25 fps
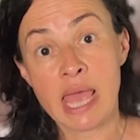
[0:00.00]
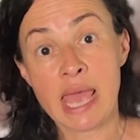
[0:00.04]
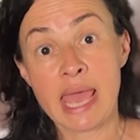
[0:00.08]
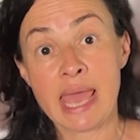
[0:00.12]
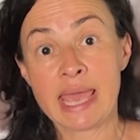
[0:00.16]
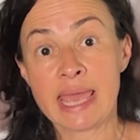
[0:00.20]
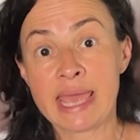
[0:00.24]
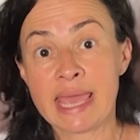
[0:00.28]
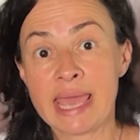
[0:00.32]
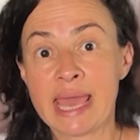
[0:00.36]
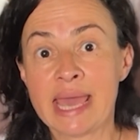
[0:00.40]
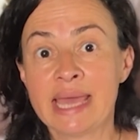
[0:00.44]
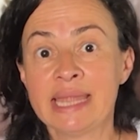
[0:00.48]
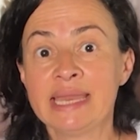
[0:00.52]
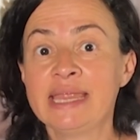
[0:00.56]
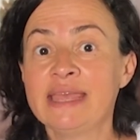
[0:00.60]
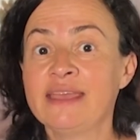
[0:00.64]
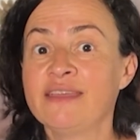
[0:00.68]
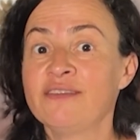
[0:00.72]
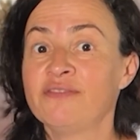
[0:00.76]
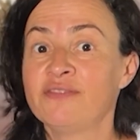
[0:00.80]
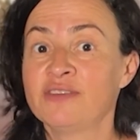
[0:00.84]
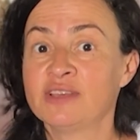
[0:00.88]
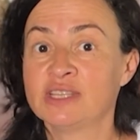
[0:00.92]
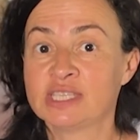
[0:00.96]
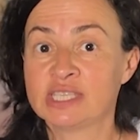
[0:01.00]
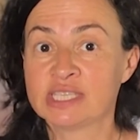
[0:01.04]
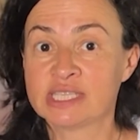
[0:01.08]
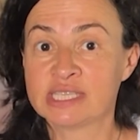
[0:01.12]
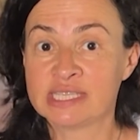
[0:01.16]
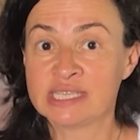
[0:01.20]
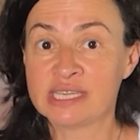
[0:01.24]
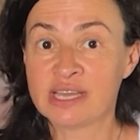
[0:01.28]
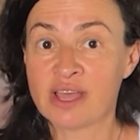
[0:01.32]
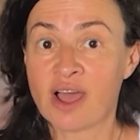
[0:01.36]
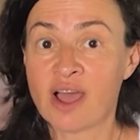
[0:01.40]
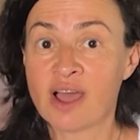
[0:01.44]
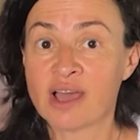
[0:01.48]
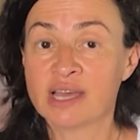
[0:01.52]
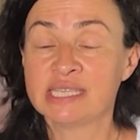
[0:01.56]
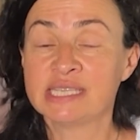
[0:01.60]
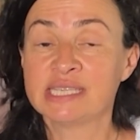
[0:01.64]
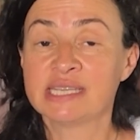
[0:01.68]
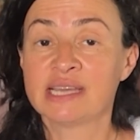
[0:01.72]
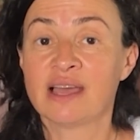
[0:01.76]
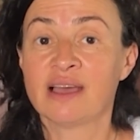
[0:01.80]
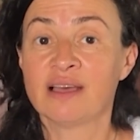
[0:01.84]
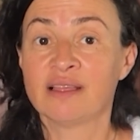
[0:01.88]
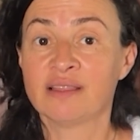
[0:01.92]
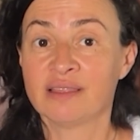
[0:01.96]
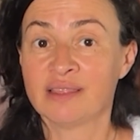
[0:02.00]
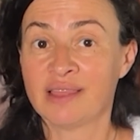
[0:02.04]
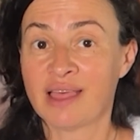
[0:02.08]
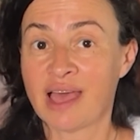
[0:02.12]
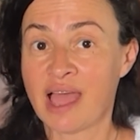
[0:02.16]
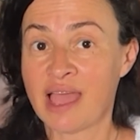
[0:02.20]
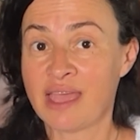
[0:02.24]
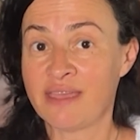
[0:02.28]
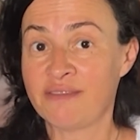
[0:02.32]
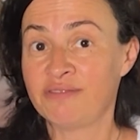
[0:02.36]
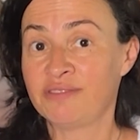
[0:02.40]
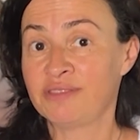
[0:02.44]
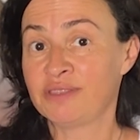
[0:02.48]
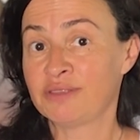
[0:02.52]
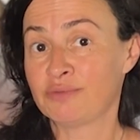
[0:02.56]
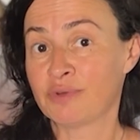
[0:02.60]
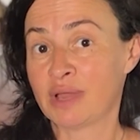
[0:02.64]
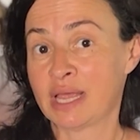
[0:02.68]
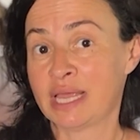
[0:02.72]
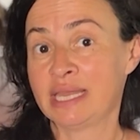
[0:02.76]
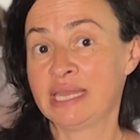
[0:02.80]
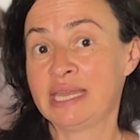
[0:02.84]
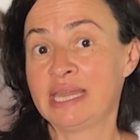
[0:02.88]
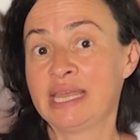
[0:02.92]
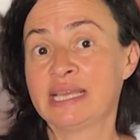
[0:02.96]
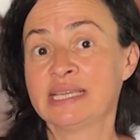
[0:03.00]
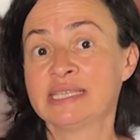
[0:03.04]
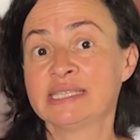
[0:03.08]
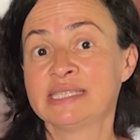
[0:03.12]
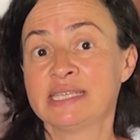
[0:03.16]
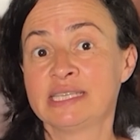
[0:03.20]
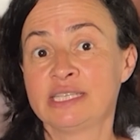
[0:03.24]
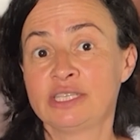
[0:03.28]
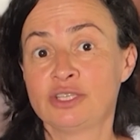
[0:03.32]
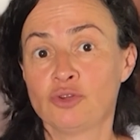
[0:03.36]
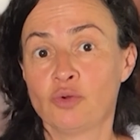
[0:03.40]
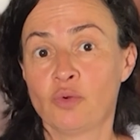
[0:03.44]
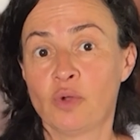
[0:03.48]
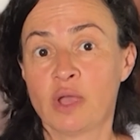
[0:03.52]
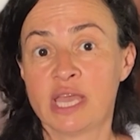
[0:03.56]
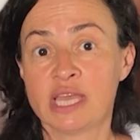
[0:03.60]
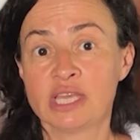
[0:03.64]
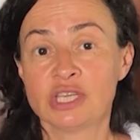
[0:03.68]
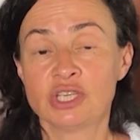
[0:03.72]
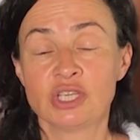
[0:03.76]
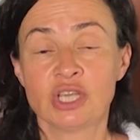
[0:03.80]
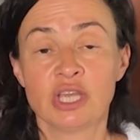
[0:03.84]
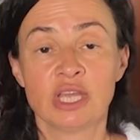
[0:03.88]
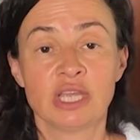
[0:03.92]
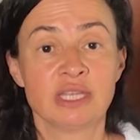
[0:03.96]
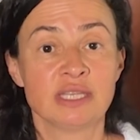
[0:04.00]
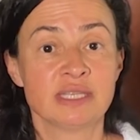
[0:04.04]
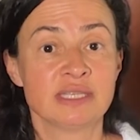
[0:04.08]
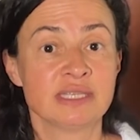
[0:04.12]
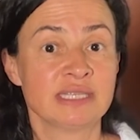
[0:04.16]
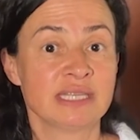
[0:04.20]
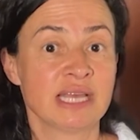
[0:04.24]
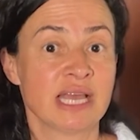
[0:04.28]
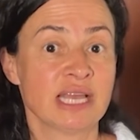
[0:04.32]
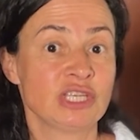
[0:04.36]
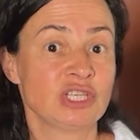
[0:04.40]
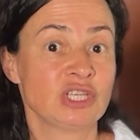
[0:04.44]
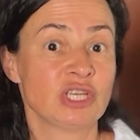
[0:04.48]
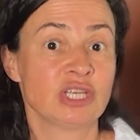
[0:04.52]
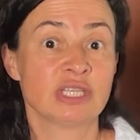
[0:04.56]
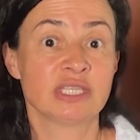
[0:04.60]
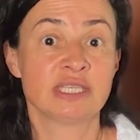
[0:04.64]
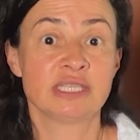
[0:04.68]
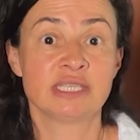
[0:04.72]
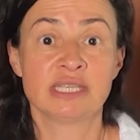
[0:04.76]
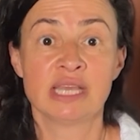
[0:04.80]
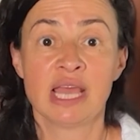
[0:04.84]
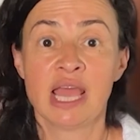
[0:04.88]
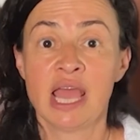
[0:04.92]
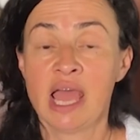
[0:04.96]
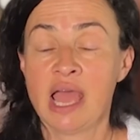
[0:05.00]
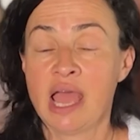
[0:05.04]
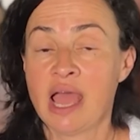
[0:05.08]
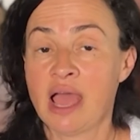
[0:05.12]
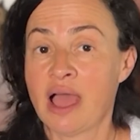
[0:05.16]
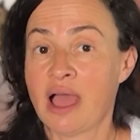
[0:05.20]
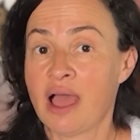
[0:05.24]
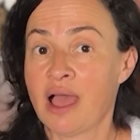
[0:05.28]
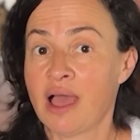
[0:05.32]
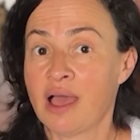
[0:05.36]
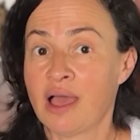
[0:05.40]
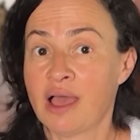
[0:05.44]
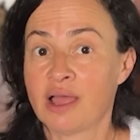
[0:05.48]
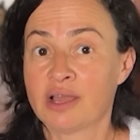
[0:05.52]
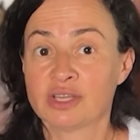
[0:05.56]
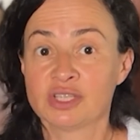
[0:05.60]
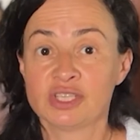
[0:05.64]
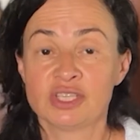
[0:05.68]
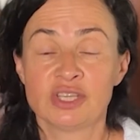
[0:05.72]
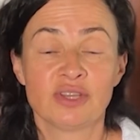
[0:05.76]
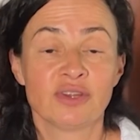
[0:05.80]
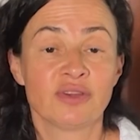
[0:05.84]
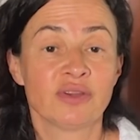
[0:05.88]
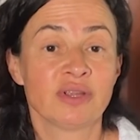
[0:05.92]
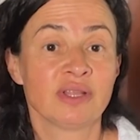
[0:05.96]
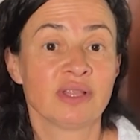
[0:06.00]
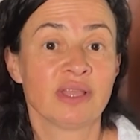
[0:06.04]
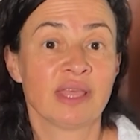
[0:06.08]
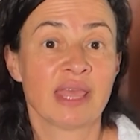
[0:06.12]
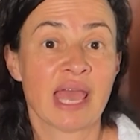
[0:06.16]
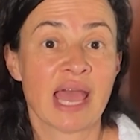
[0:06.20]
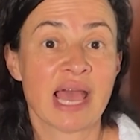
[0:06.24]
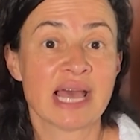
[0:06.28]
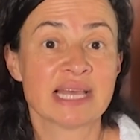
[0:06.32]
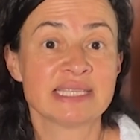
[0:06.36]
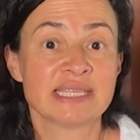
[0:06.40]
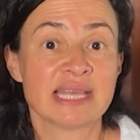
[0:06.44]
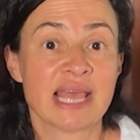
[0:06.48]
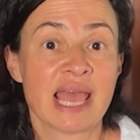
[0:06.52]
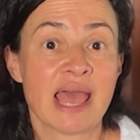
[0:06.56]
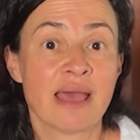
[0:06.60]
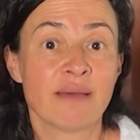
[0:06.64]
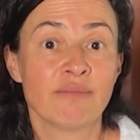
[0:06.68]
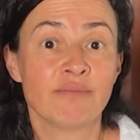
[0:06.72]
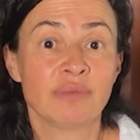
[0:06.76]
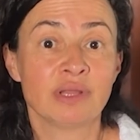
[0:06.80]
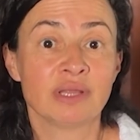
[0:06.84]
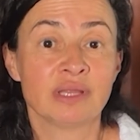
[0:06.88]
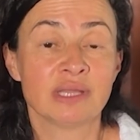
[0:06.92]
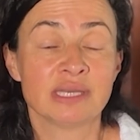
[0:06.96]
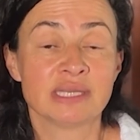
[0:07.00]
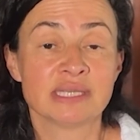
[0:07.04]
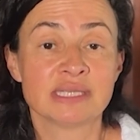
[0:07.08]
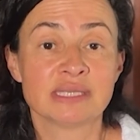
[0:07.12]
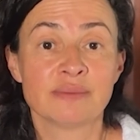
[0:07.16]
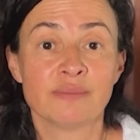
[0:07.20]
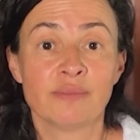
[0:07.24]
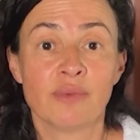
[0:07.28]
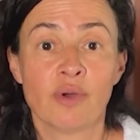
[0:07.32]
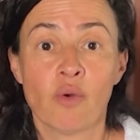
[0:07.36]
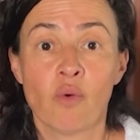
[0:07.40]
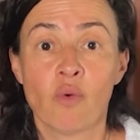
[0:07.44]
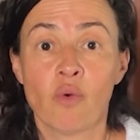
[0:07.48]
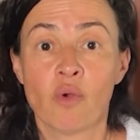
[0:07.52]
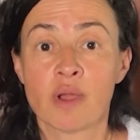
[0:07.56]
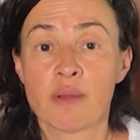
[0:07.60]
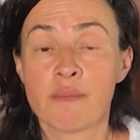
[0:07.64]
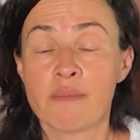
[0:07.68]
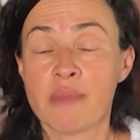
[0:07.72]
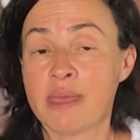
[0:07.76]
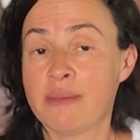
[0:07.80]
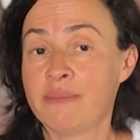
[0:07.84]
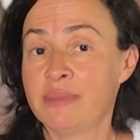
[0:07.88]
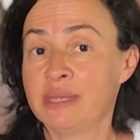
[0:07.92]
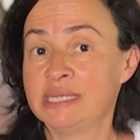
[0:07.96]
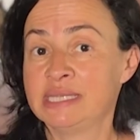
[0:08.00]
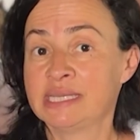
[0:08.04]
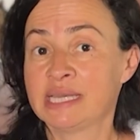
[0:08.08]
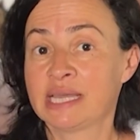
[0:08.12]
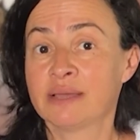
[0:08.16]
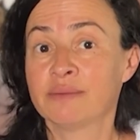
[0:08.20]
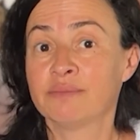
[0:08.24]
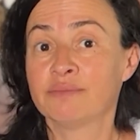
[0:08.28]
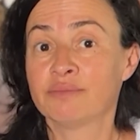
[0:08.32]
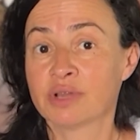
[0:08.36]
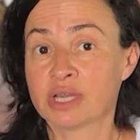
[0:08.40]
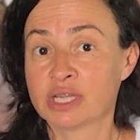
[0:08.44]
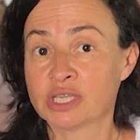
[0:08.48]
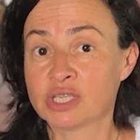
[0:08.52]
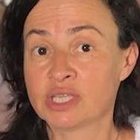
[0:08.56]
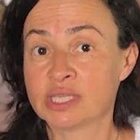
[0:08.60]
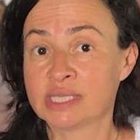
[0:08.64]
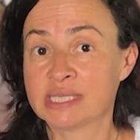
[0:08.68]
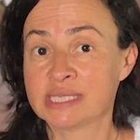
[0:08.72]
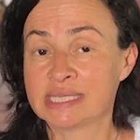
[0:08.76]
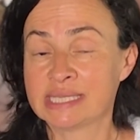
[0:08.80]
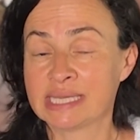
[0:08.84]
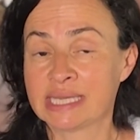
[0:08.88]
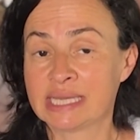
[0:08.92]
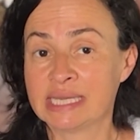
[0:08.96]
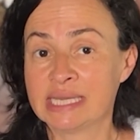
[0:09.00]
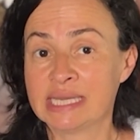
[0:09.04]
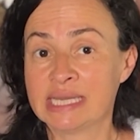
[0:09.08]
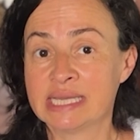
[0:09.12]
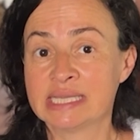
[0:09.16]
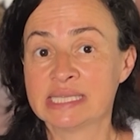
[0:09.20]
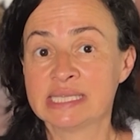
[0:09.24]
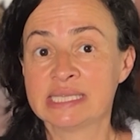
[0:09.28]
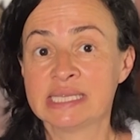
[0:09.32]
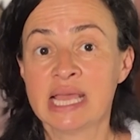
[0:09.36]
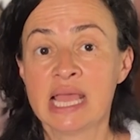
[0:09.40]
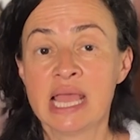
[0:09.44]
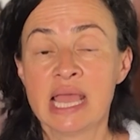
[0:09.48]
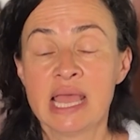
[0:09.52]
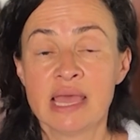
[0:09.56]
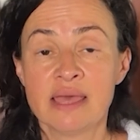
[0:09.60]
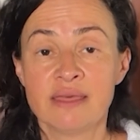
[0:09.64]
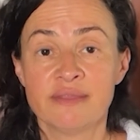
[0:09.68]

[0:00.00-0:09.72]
Again, if it's not a life-threatening situation, such as uh, arterial gas embolism or maybe decompression sickness,